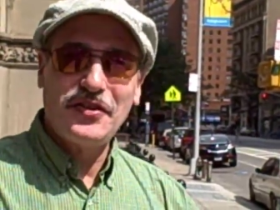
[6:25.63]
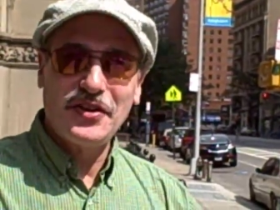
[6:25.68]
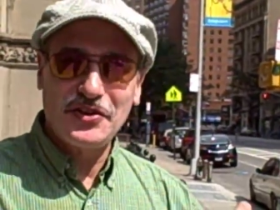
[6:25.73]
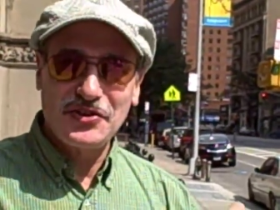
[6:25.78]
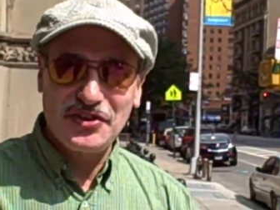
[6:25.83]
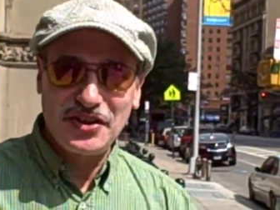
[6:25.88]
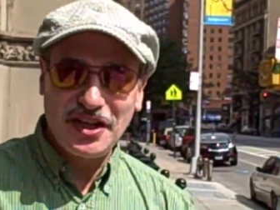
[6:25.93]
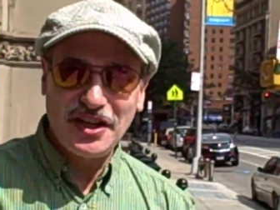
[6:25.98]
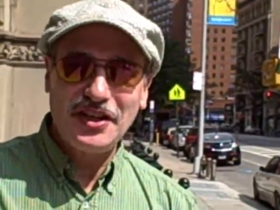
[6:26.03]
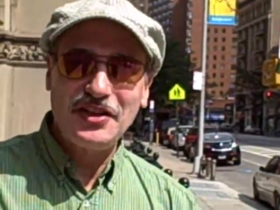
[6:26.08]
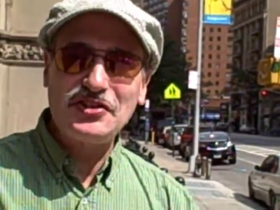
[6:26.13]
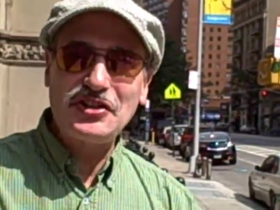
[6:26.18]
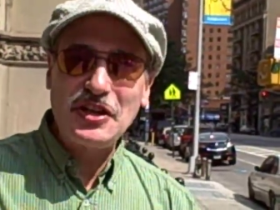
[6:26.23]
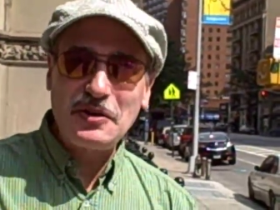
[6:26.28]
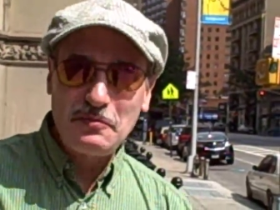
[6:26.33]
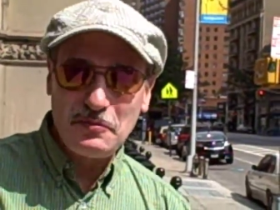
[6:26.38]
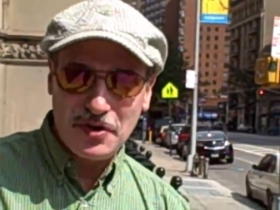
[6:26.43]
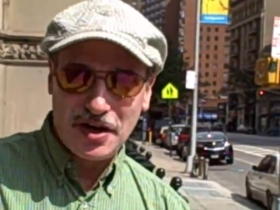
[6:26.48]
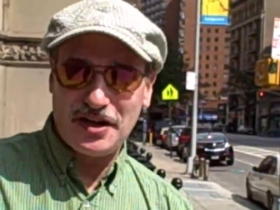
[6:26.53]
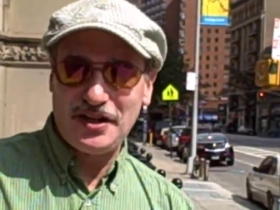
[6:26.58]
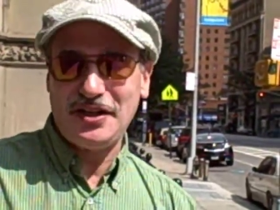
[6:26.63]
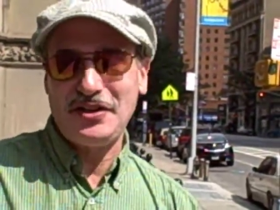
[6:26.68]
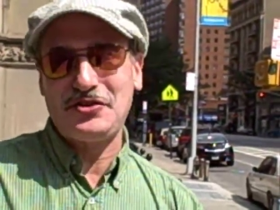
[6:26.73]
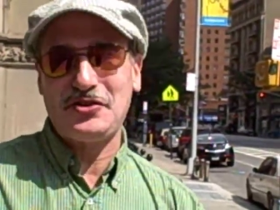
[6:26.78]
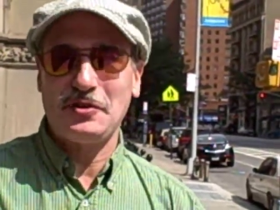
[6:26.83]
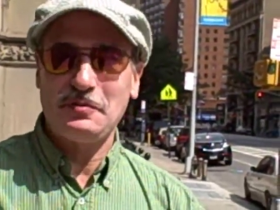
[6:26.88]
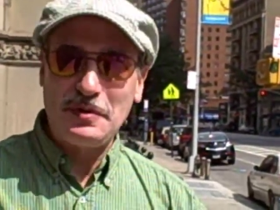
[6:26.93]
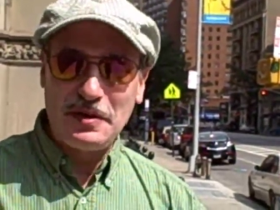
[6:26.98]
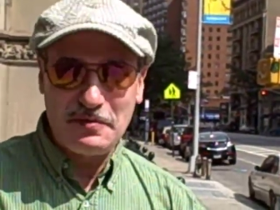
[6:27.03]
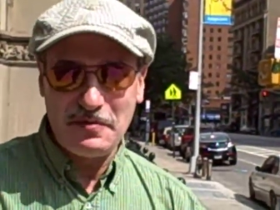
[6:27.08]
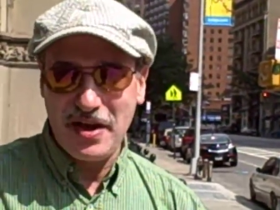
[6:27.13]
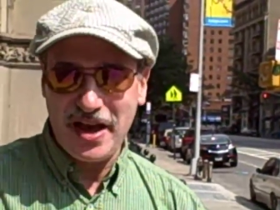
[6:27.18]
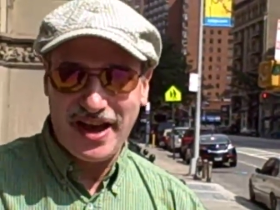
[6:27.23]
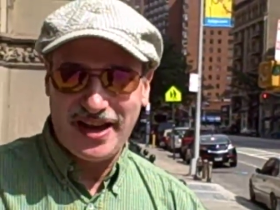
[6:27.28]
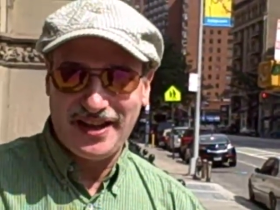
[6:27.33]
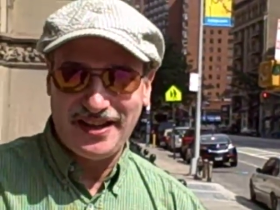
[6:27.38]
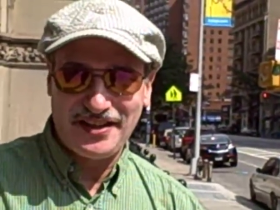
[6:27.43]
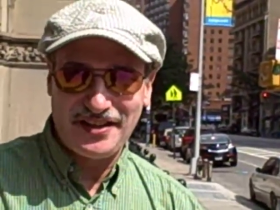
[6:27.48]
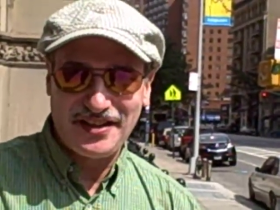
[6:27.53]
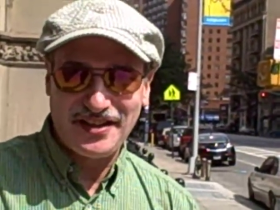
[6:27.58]
There's easy money to be
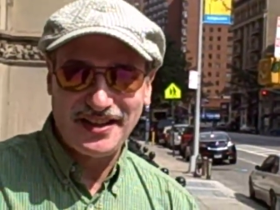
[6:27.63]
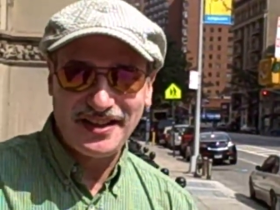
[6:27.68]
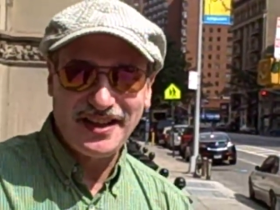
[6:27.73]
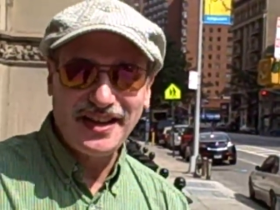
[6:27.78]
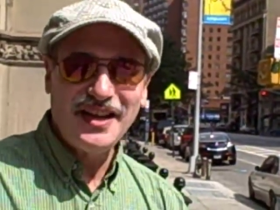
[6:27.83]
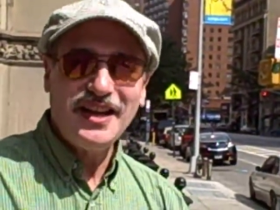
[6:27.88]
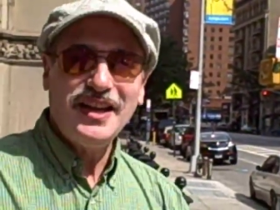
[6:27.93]
made.